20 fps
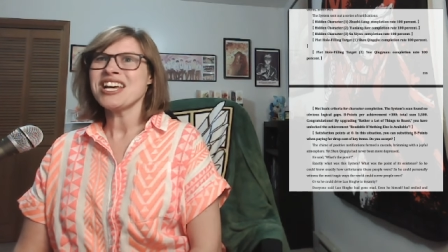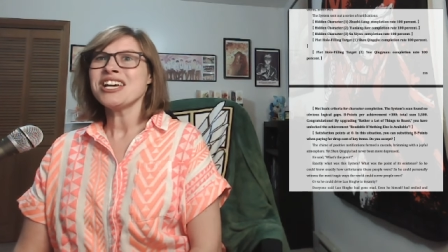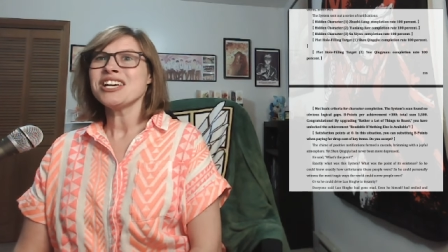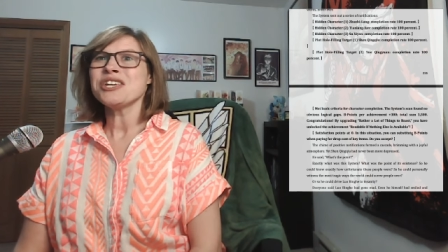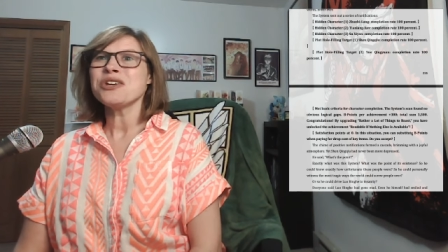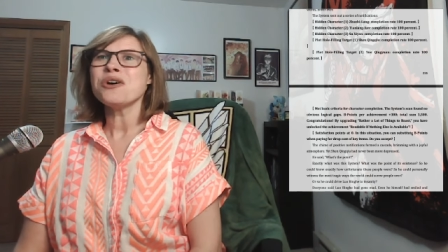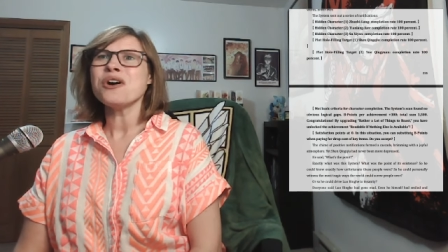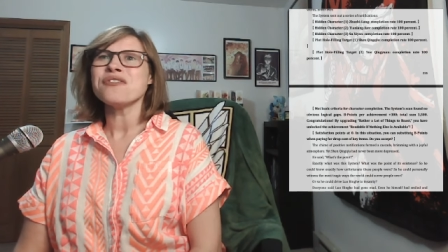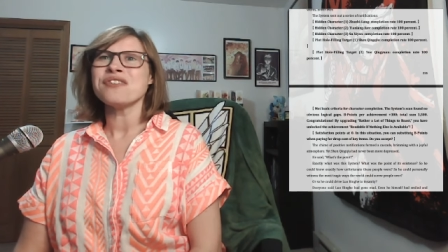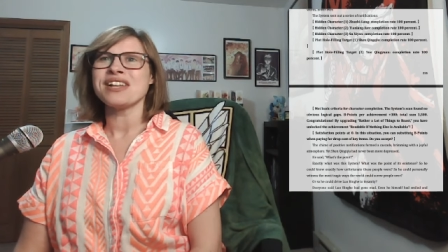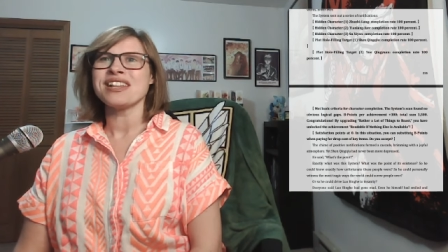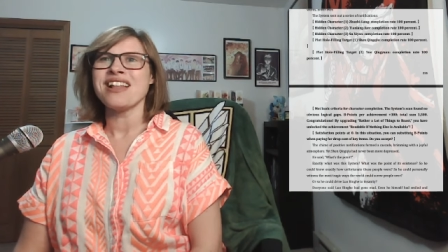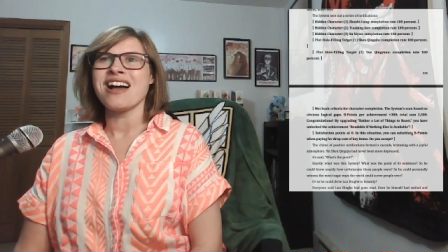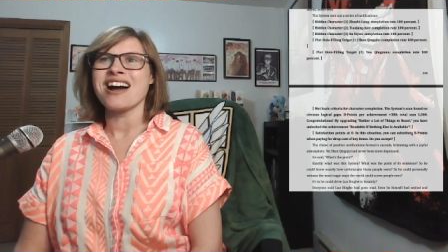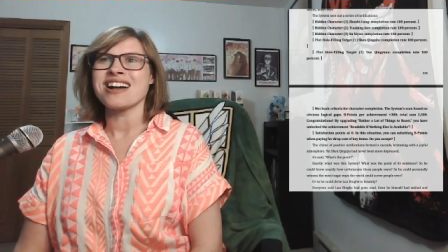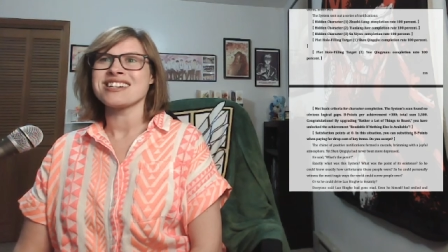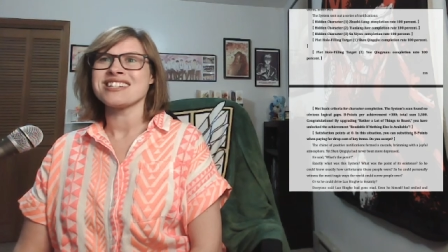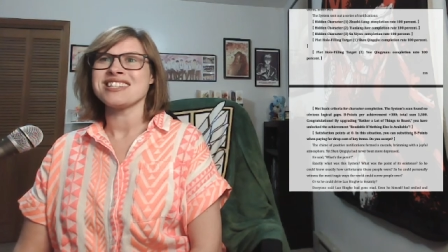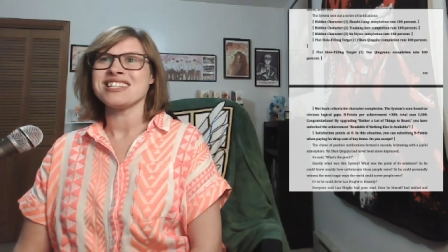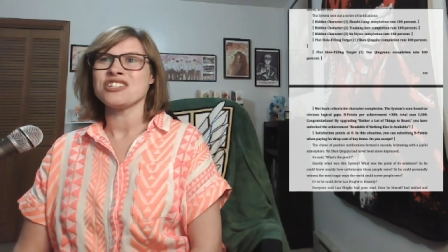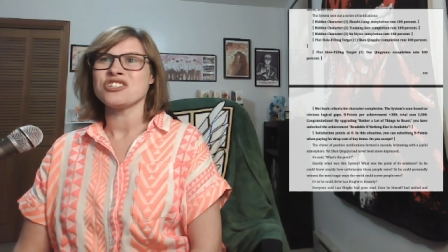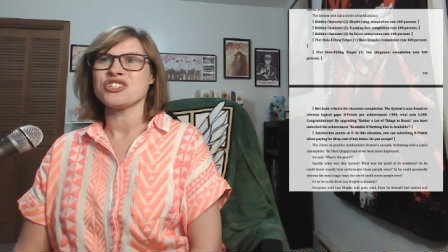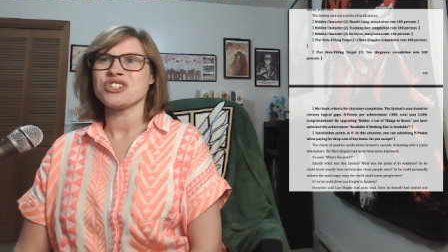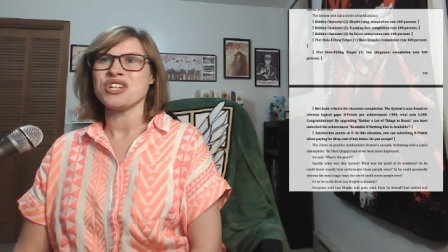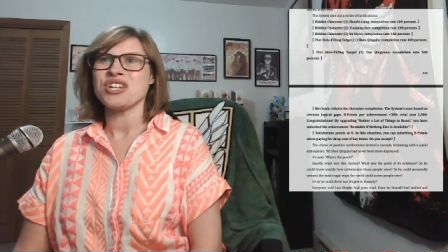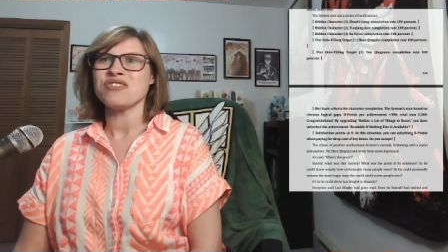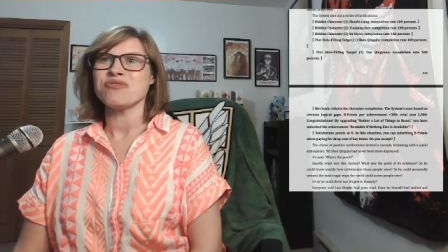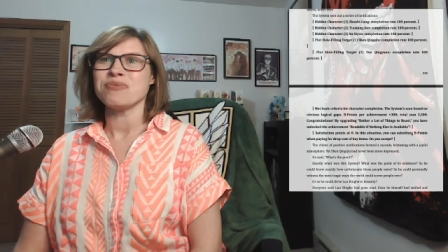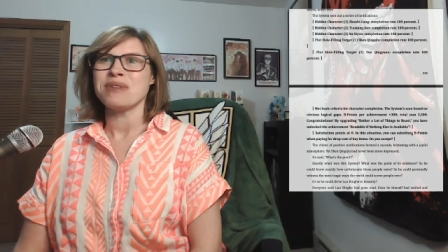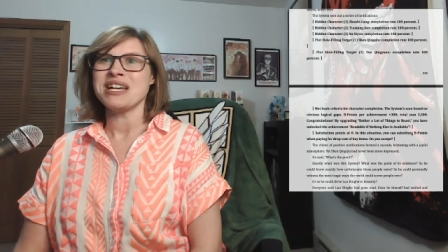you have unlocked the
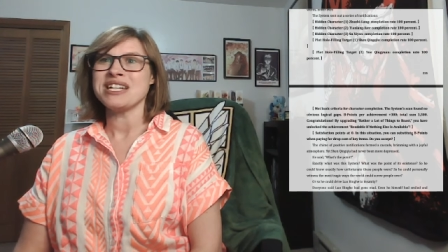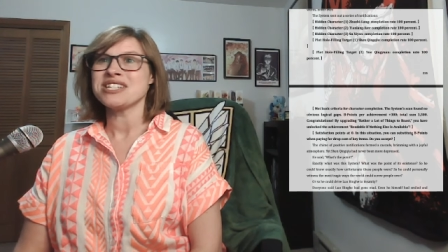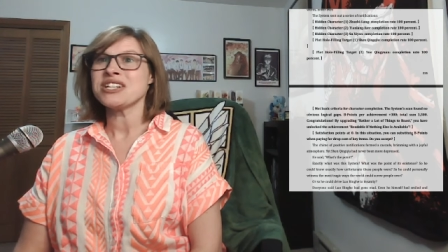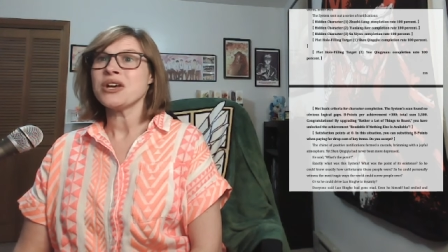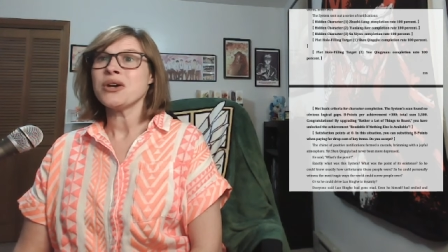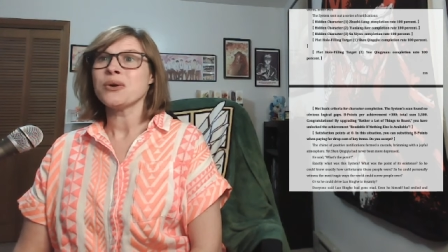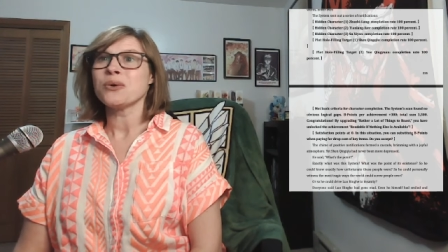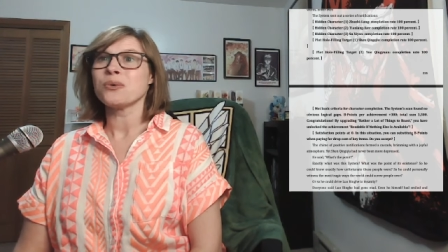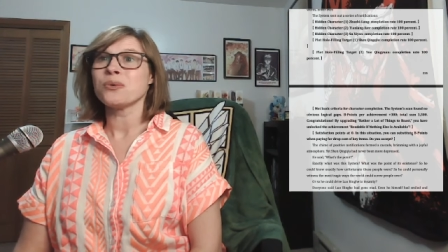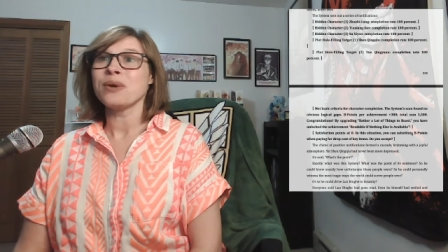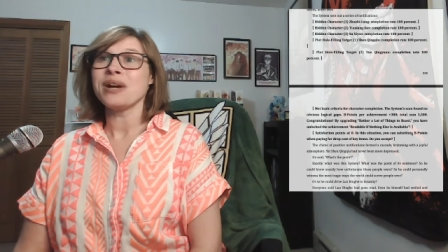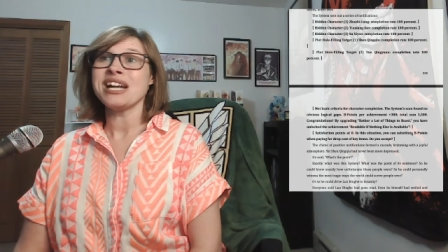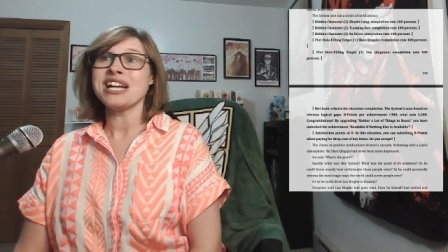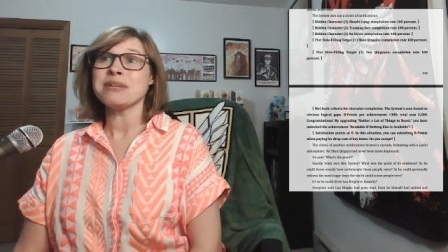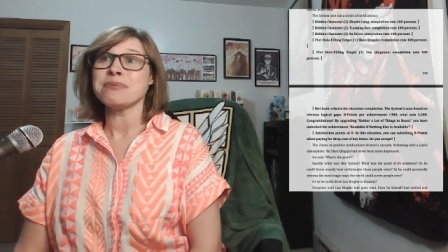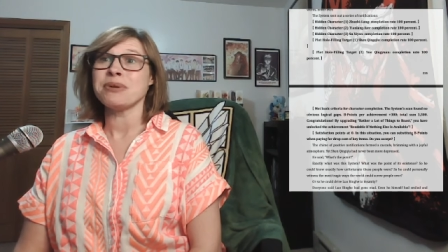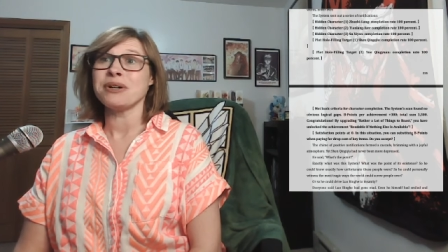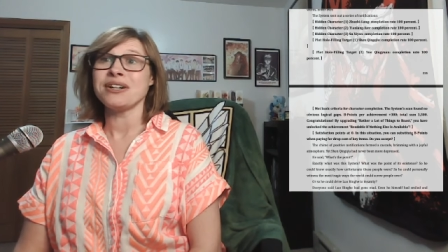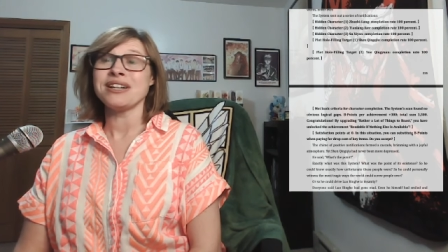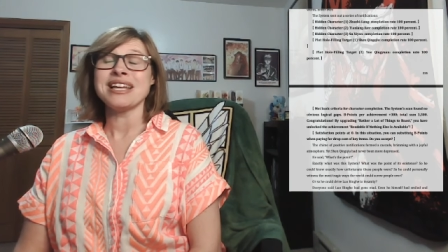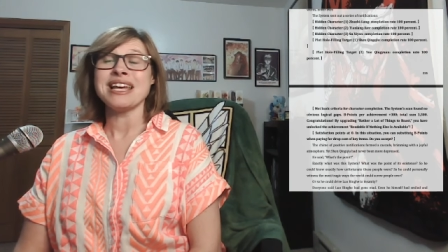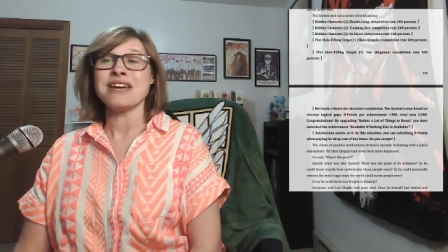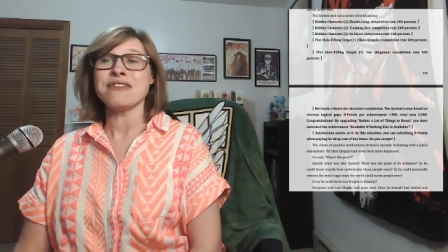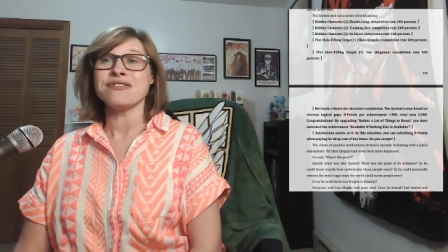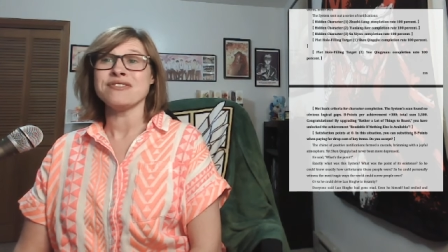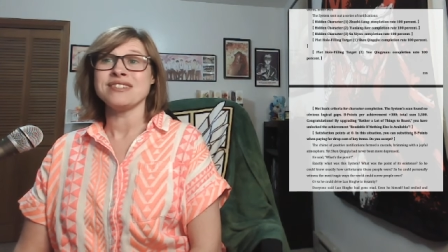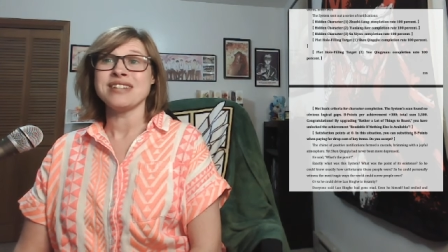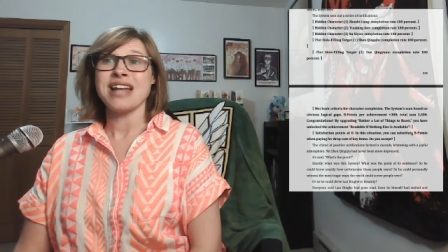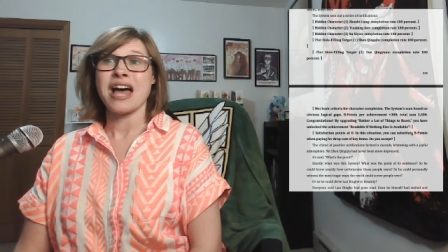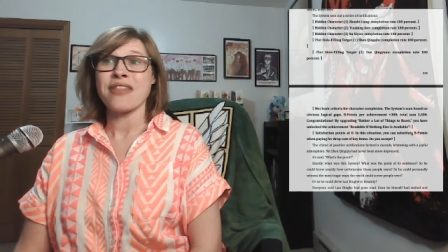achievement readable
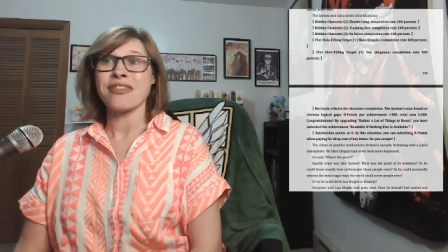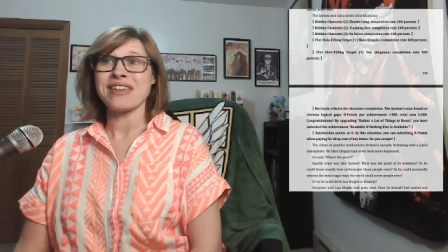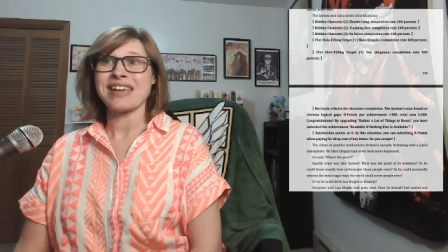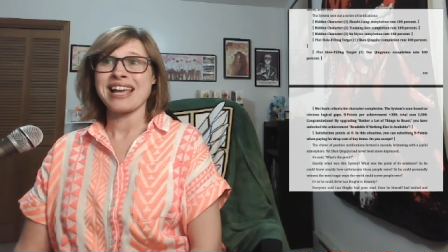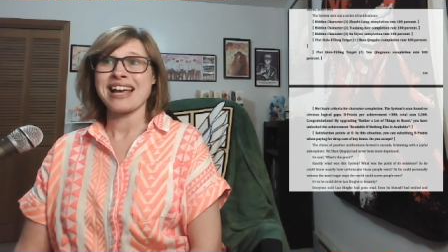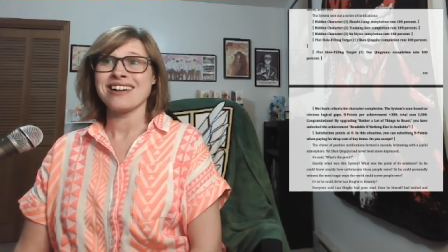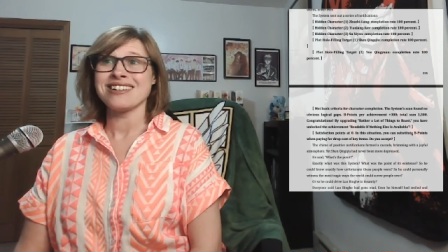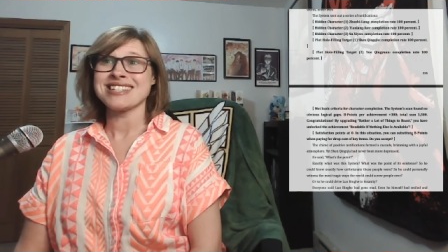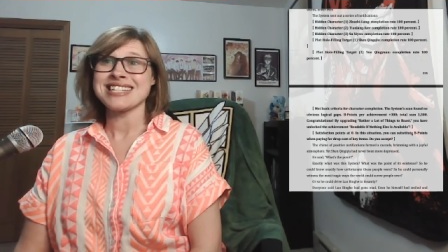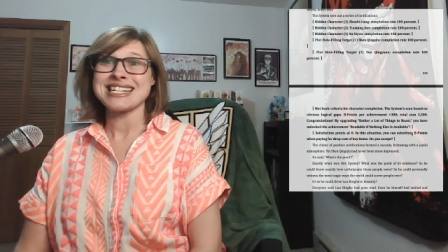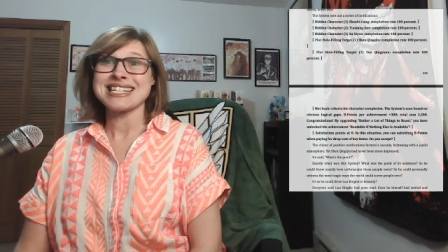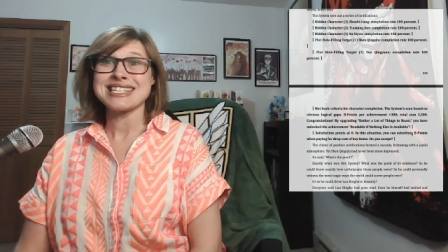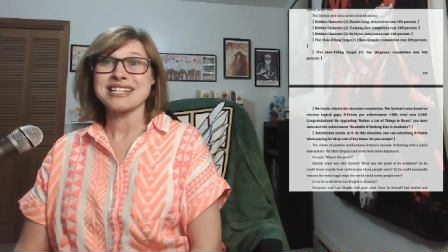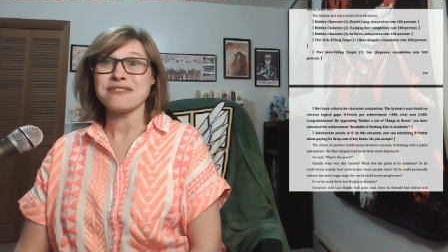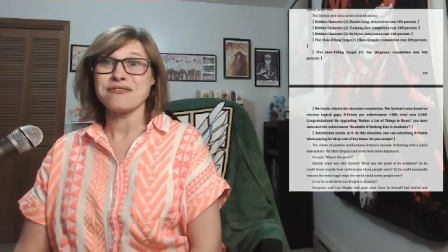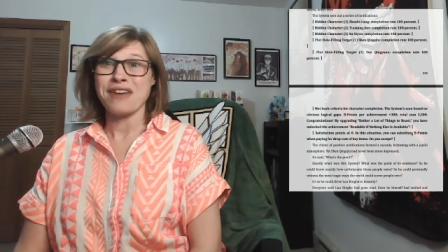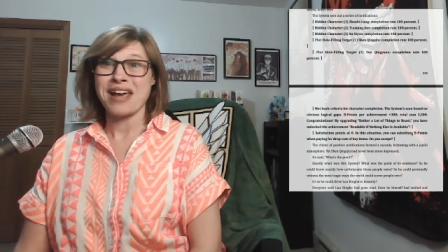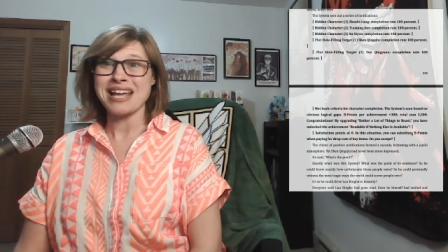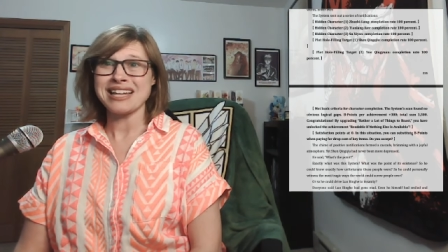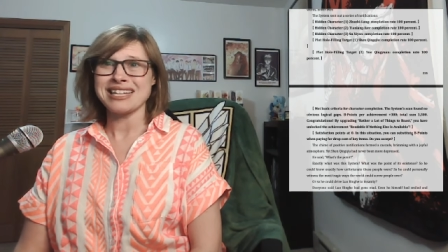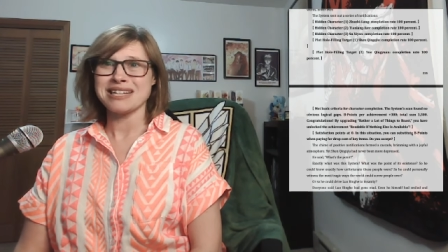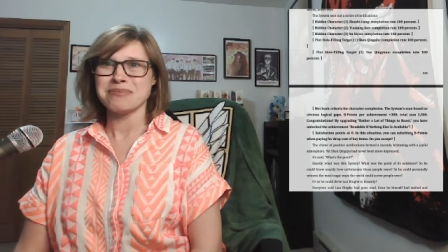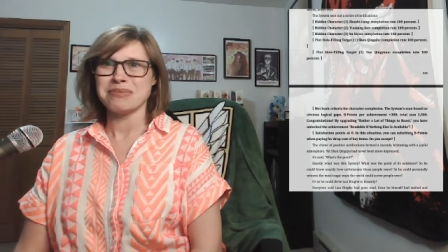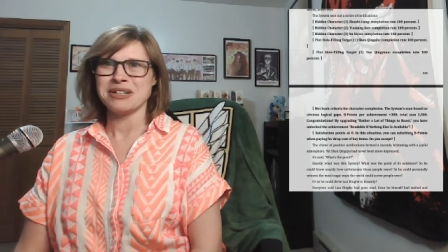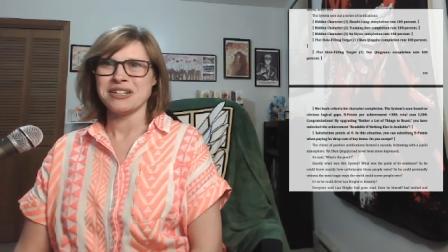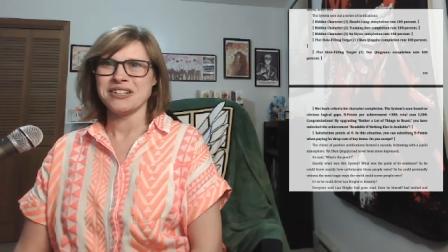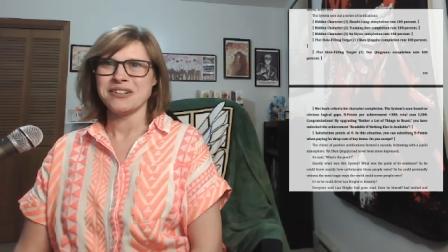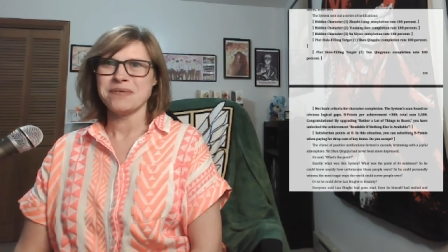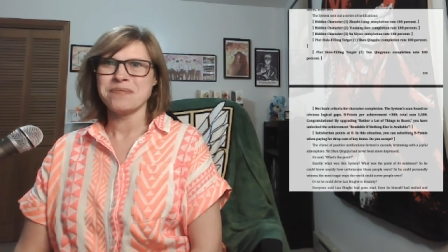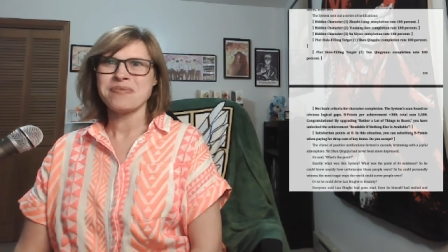if nothing else is
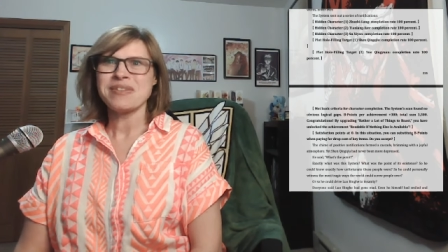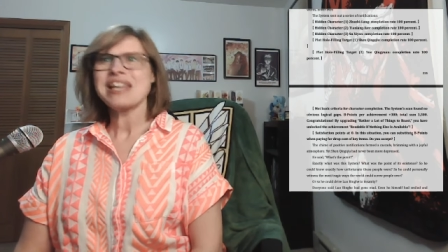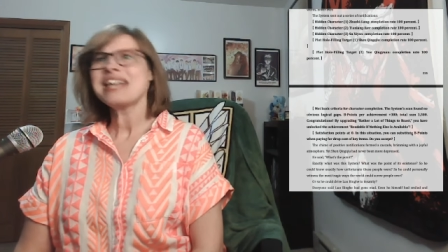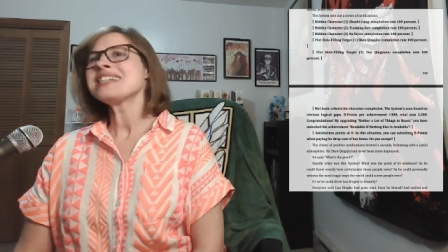available.